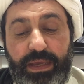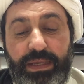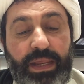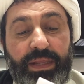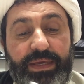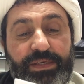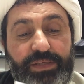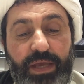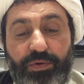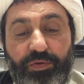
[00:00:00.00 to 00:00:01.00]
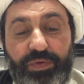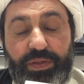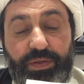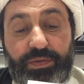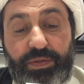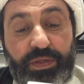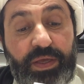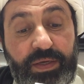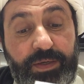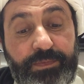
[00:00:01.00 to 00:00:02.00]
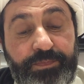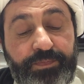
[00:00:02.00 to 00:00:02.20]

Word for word: In any case, I always think